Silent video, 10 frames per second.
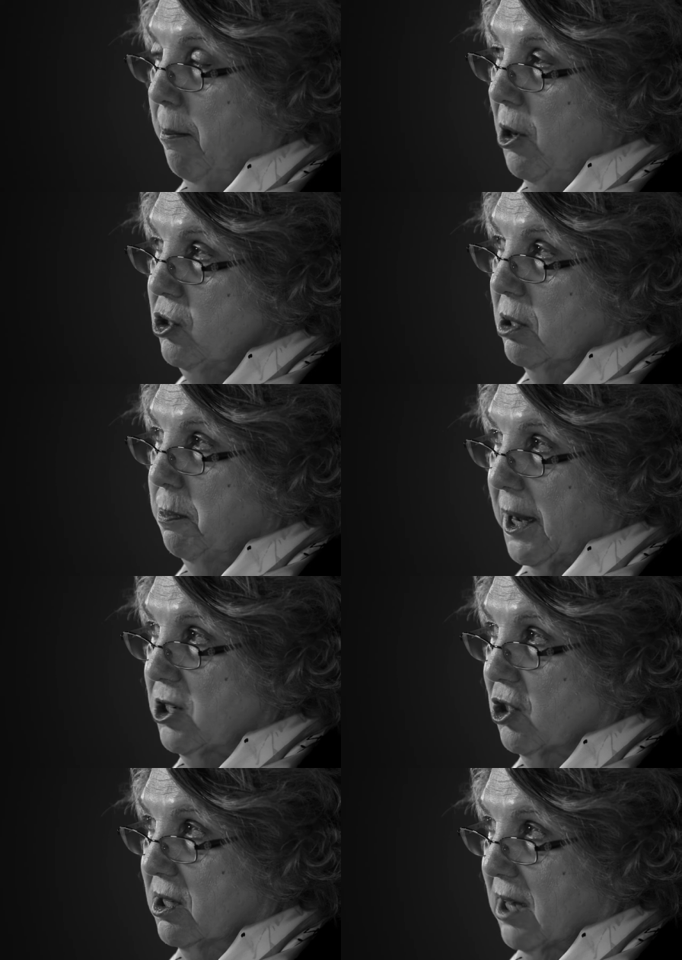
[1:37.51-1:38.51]
Most of the
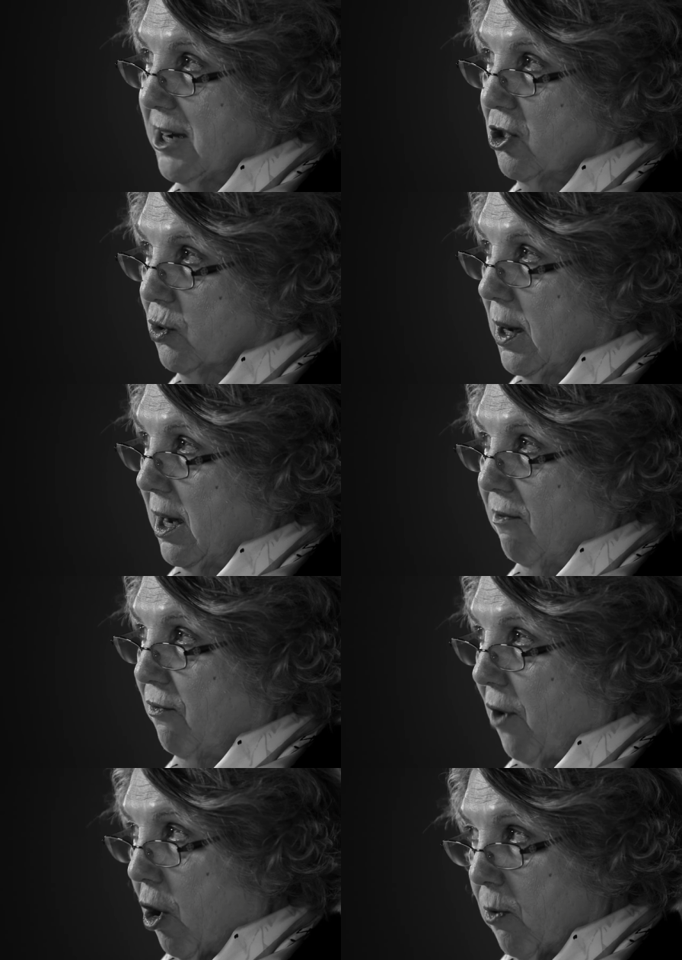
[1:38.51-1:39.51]
patients I treat
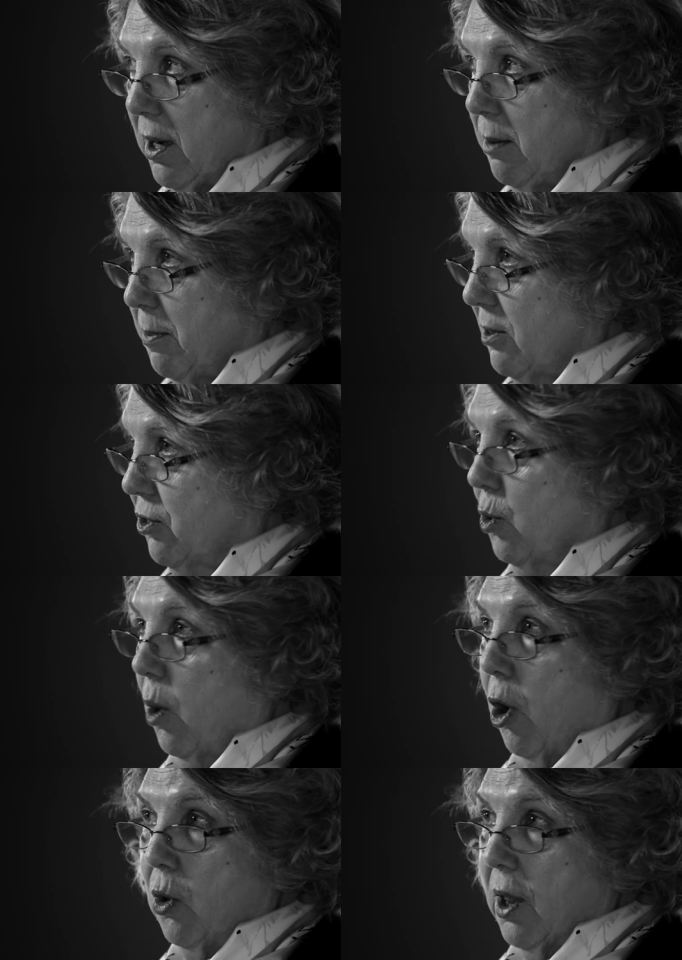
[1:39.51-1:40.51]
have already been through
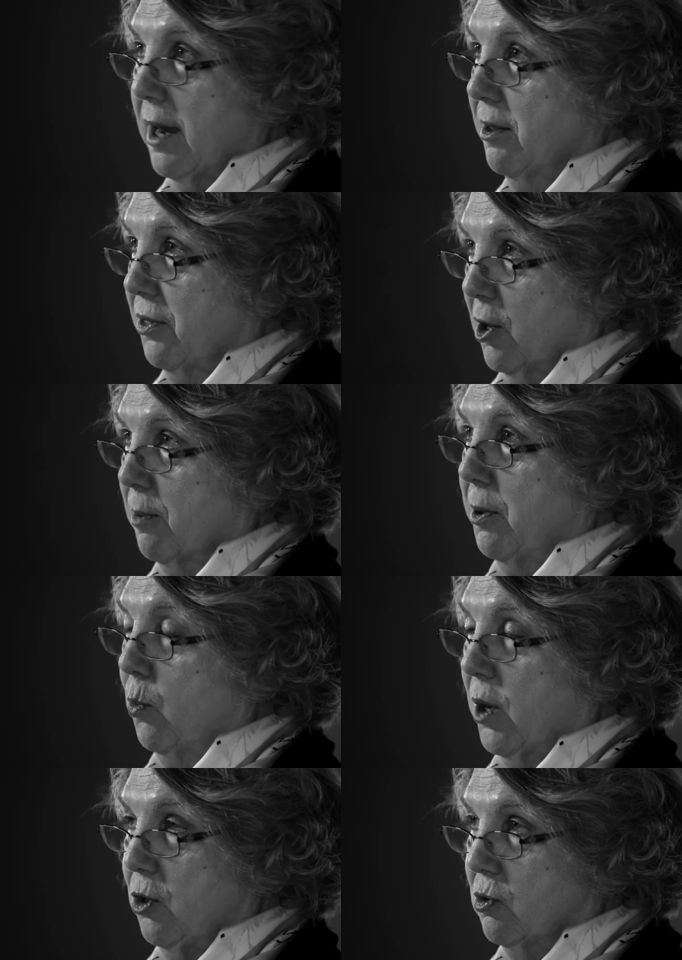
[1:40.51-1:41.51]
a whole lot of therapy
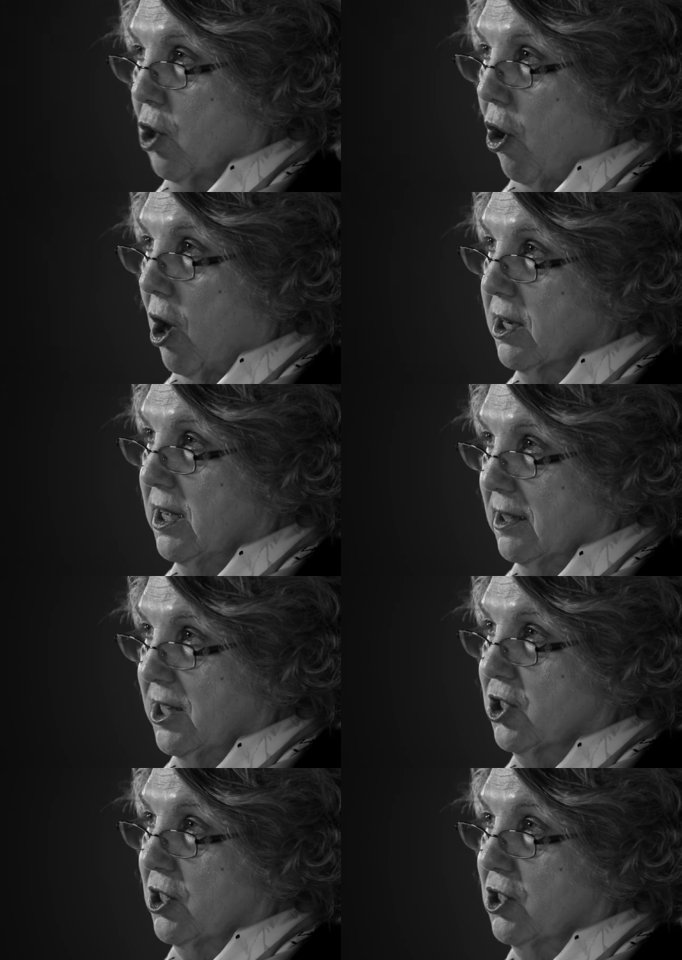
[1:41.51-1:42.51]
where you talk, get
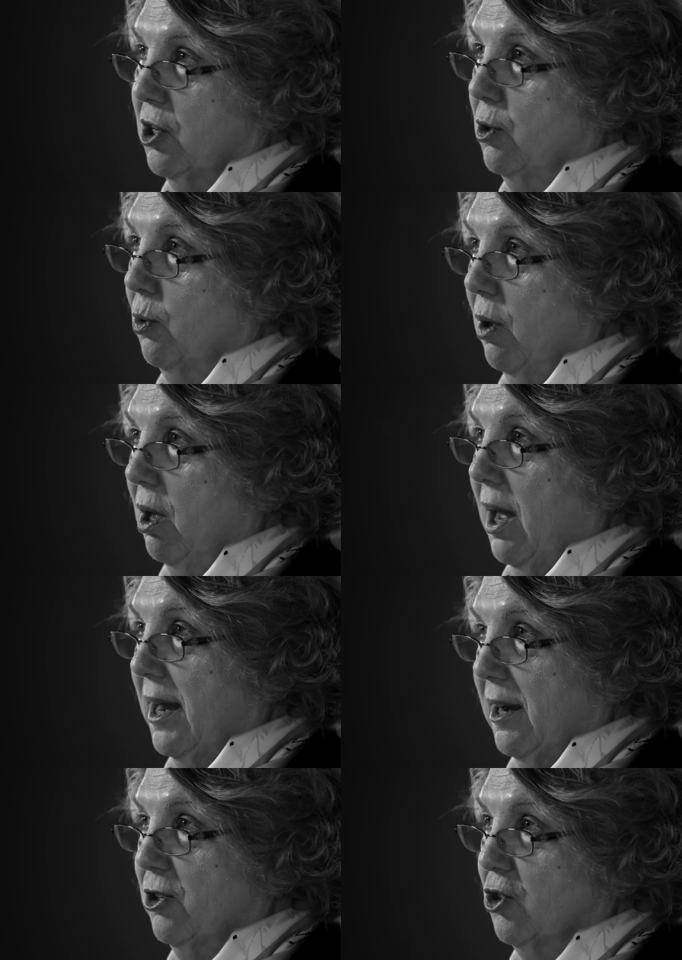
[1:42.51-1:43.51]
listened to,
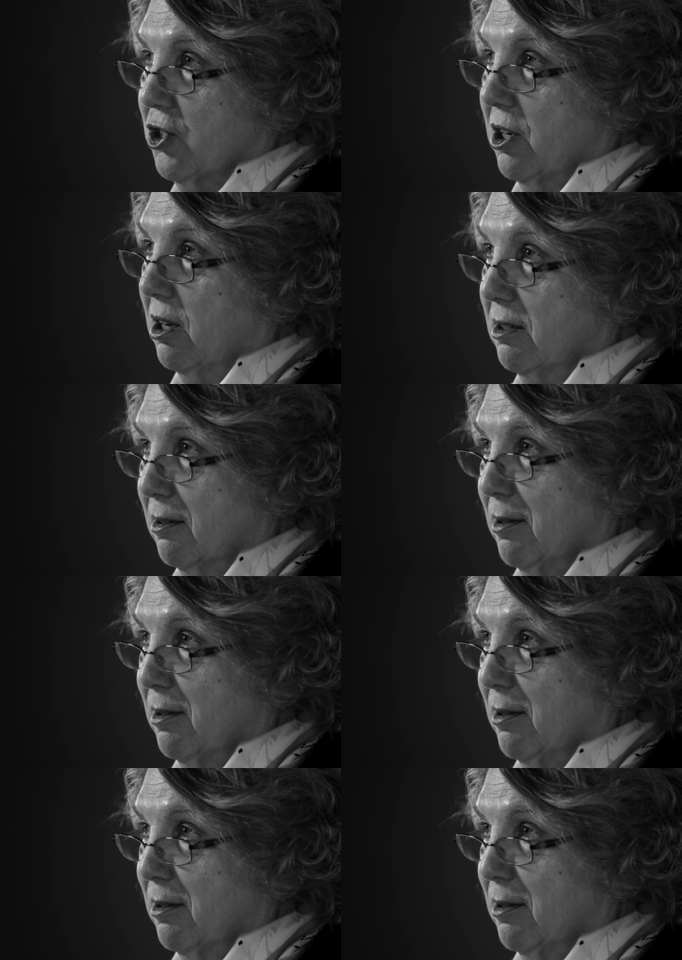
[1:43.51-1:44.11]
and understood.